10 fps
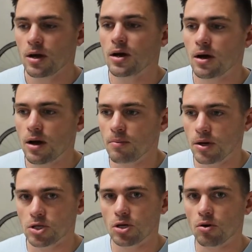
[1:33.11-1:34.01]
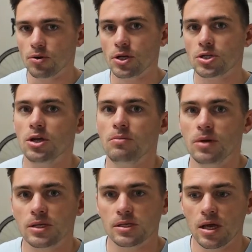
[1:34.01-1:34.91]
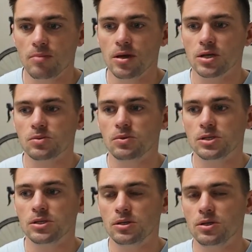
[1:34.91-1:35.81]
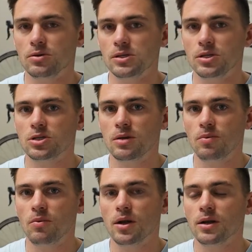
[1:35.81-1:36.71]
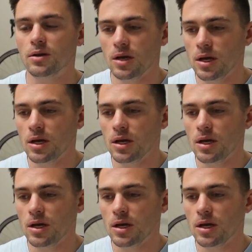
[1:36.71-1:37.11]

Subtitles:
But it should hold its shape because the ABS, once it is in the shape we want it,